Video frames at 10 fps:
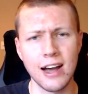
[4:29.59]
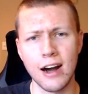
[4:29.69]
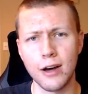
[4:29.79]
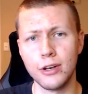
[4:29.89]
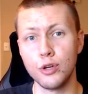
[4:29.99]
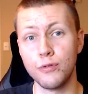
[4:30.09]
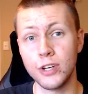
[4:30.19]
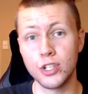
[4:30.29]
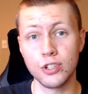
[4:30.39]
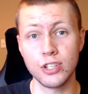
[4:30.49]
on new
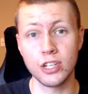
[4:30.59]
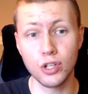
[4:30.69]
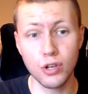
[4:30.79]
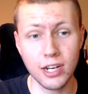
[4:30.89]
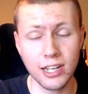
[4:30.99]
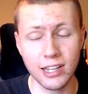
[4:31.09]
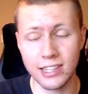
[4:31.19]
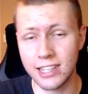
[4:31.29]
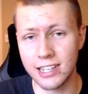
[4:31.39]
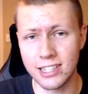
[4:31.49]
features in Unity,
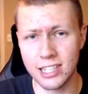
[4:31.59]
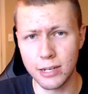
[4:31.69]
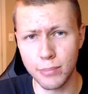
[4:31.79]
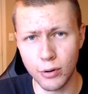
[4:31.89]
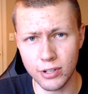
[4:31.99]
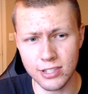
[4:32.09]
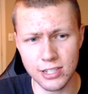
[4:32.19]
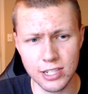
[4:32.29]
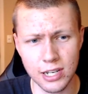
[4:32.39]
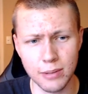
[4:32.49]
like the entity component
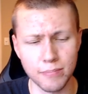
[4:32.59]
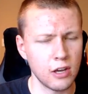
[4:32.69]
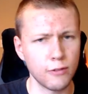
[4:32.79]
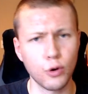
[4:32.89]
system.